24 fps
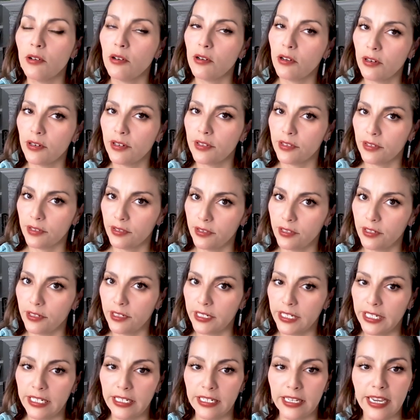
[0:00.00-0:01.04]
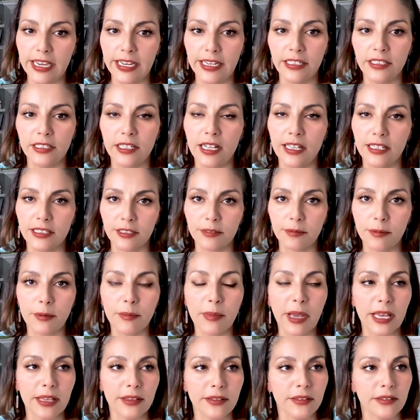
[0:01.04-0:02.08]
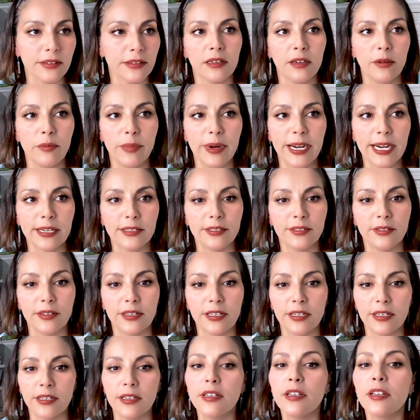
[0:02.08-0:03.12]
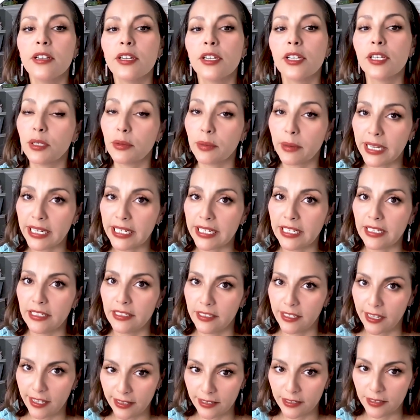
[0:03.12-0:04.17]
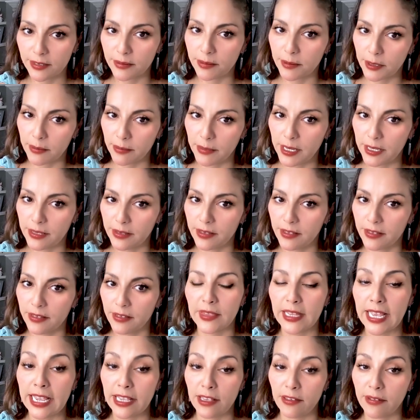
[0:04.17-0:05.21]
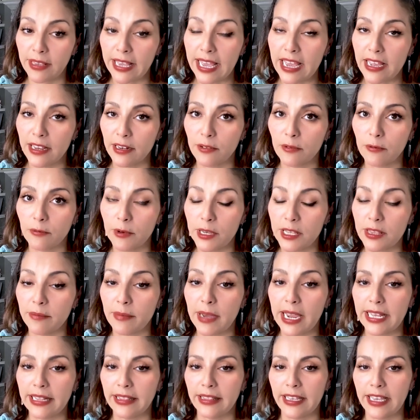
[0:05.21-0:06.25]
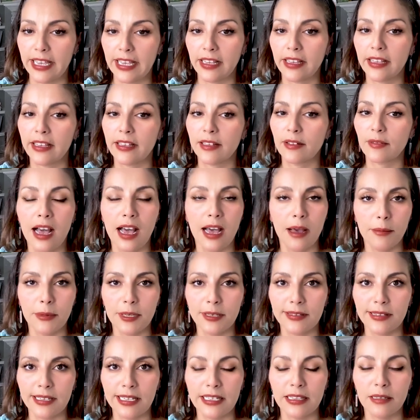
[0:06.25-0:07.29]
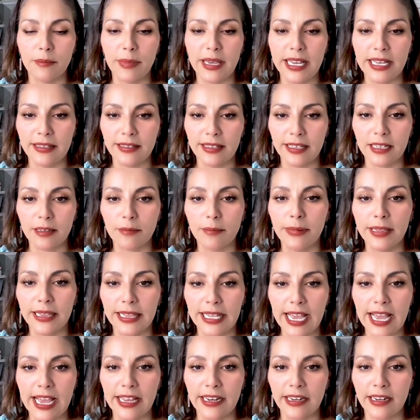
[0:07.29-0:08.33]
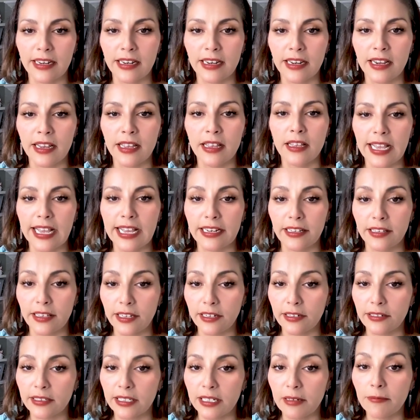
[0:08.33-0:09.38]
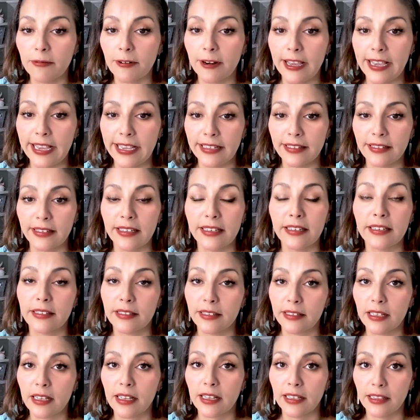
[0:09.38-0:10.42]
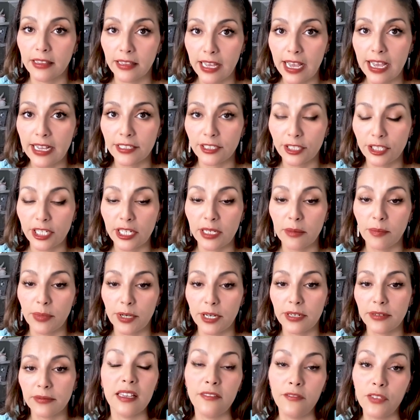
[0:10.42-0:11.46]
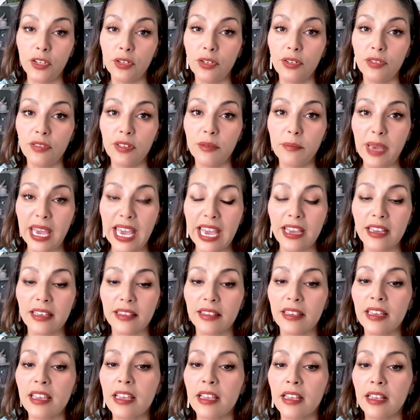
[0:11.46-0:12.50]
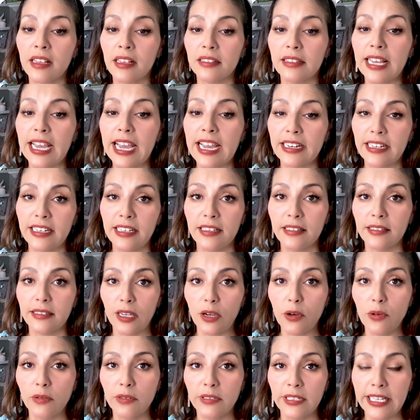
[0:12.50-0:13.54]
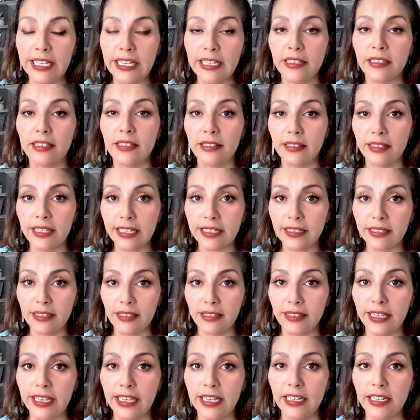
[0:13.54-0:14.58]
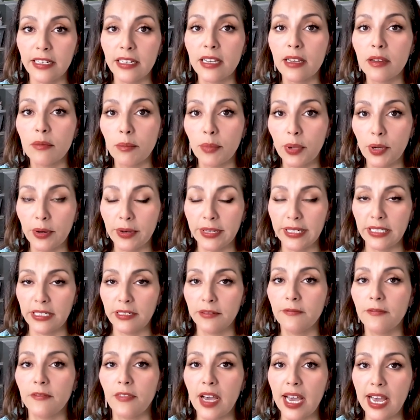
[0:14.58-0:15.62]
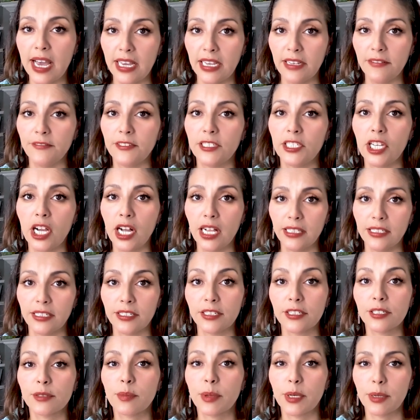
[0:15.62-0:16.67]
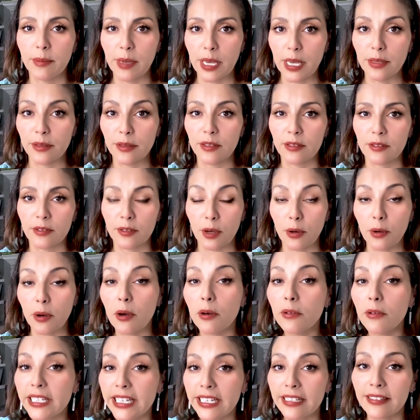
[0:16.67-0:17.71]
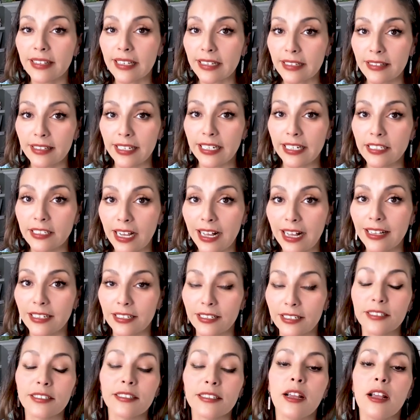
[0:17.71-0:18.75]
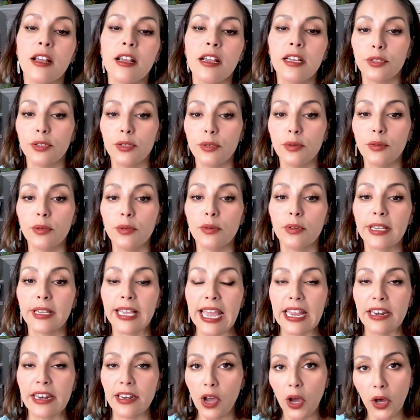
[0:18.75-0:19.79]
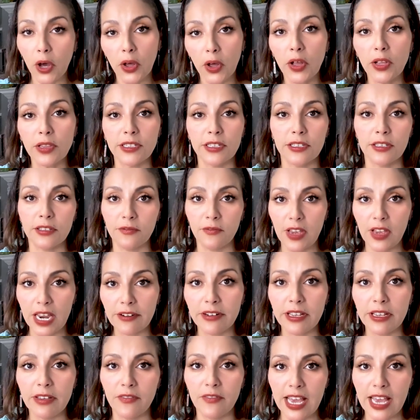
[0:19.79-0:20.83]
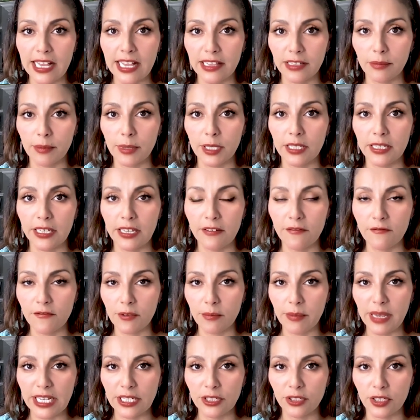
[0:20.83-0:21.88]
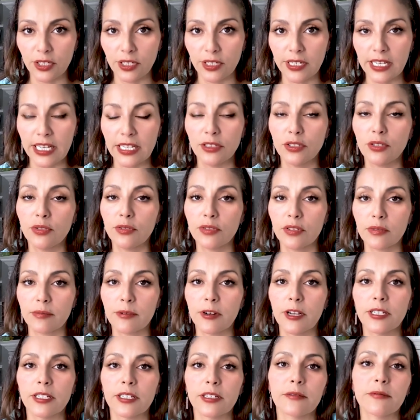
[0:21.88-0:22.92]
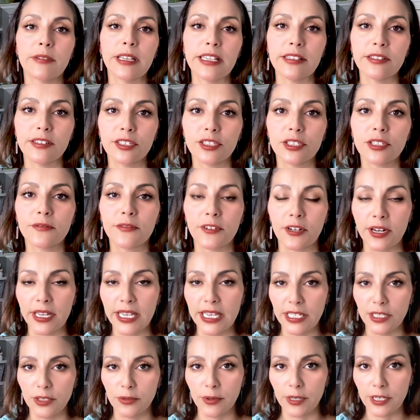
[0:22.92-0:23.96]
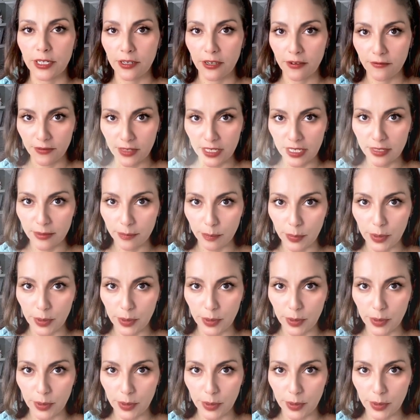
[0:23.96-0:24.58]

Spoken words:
or the $39 per month compared to the $20 per month that you get with my link. Obviously, the basic plan at a yearly price is a lot cheaper. If you do the math, that is only $16.5 per month. So only $16 to get all this very valuable information and do the product research for each one of these